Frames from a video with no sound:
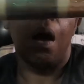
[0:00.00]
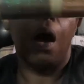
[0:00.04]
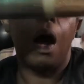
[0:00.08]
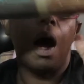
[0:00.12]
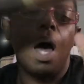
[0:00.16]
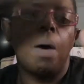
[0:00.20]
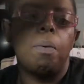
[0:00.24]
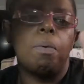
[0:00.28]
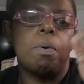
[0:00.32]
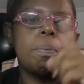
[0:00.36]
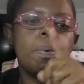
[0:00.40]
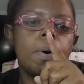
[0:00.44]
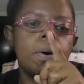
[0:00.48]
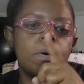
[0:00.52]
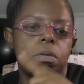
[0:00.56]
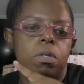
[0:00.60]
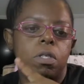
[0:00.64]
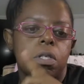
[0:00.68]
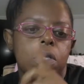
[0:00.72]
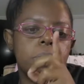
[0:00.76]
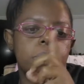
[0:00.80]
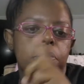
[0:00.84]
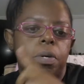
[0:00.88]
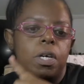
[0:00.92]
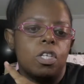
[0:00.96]
I will post
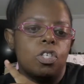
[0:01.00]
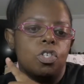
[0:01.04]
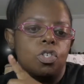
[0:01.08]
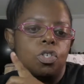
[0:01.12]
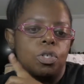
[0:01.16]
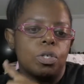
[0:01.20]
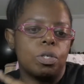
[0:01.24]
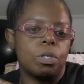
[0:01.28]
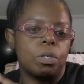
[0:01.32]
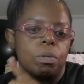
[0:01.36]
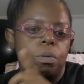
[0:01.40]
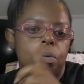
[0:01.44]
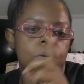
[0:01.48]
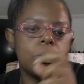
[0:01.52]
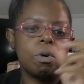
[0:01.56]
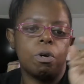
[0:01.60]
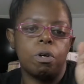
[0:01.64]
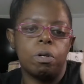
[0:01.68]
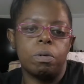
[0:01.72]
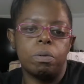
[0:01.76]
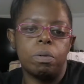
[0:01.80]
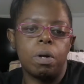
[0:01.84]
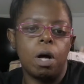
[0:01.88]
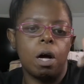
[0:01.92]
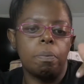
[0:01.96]
a picture,
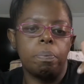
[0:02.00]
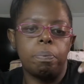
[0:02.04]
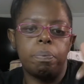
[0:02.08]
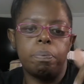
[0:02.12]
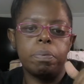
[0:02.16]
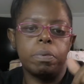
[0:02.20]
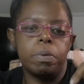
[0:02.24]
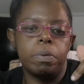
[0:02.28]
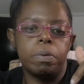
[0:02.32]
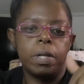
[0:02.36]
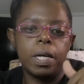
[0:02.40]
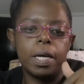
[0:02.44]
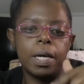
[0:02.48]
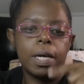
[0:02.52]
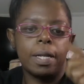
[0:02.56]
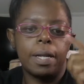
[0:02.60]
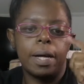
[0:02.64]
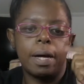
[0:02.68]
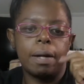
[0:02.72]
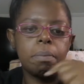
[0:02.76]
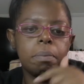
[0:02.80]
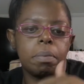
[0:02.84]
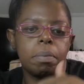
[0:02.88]
or I'll link it down